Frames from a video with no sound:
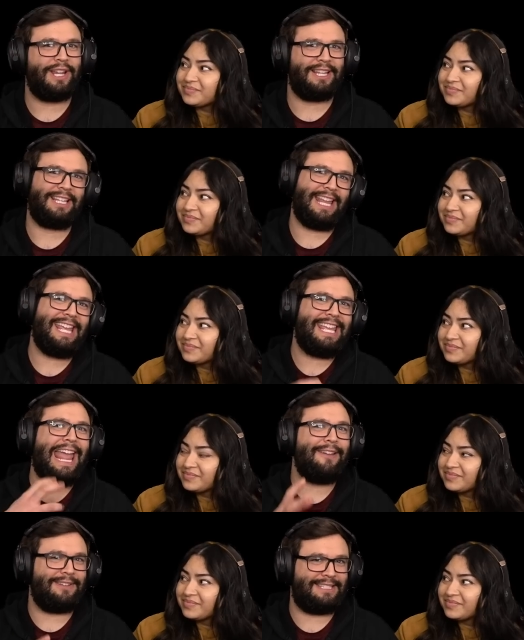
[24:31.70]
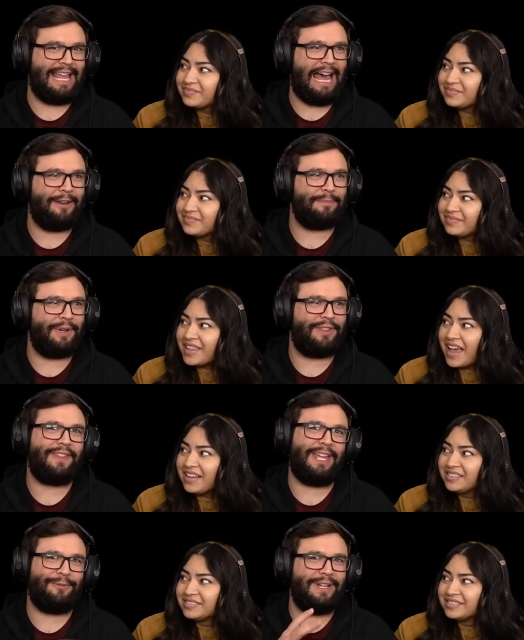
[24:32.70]
Speaker 1: it. Like they gave us that, but yeah. then
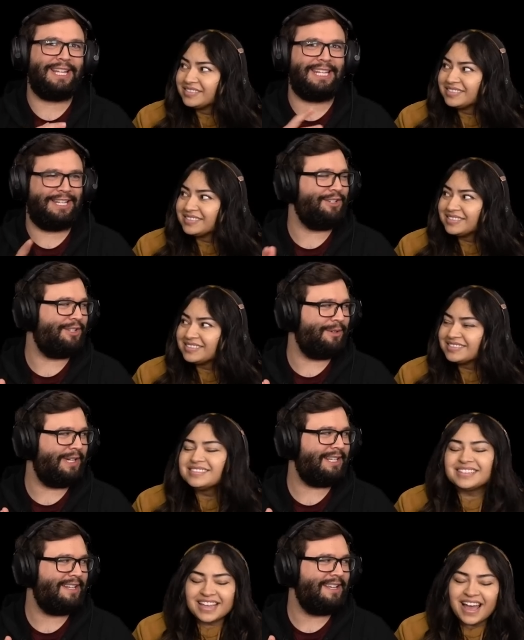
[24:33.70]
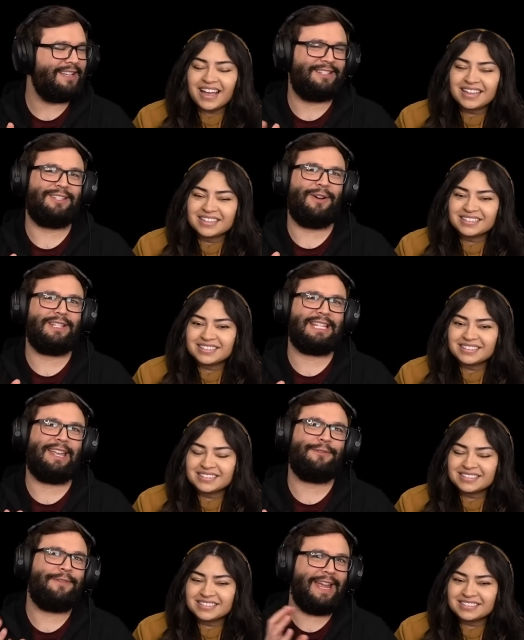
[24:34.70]
they really didn't do it. Yeah. So it's like
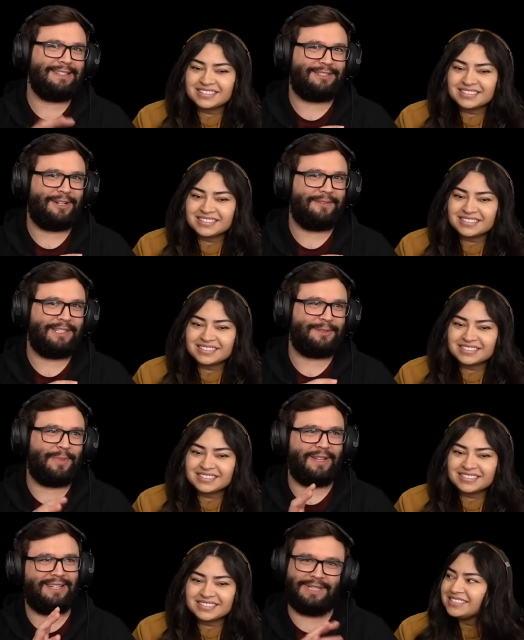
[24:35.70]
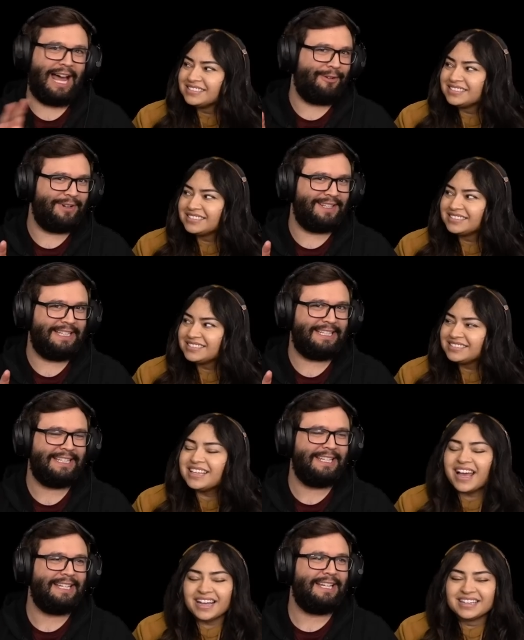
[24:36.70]
fan service, but not really.
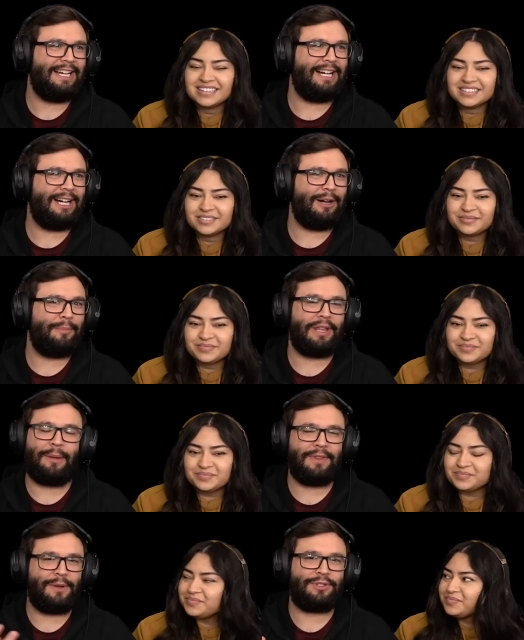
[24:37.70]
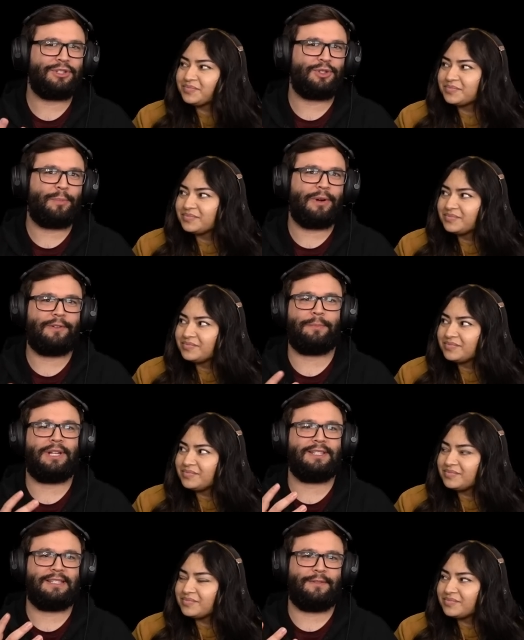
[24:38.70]
Yeah. Uh, but I mean, that was just so perfect
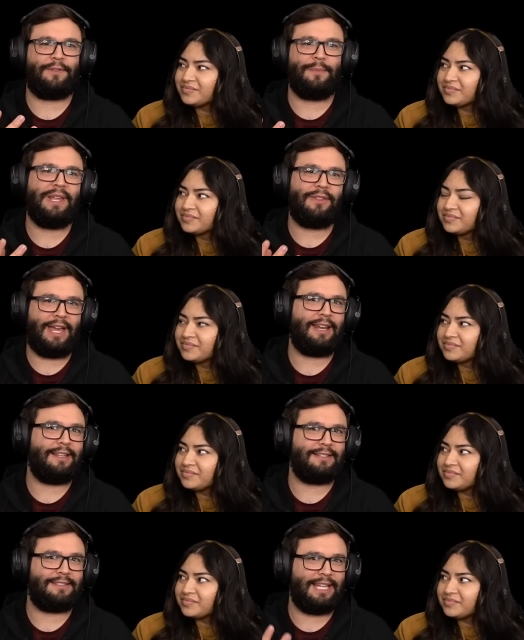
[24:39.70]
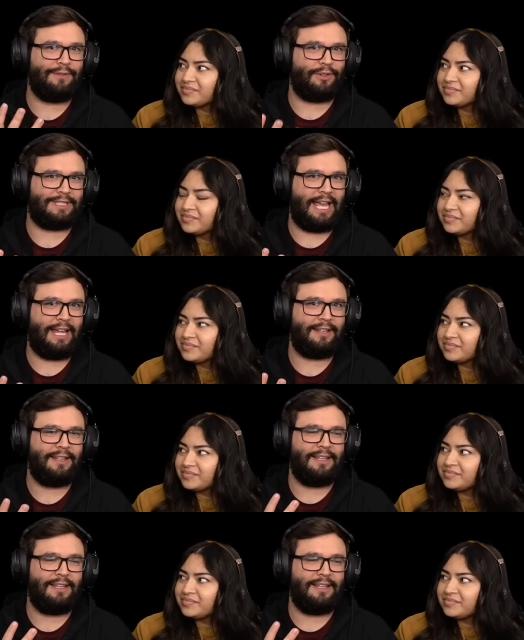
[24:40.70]
because for me, that is Evil Dead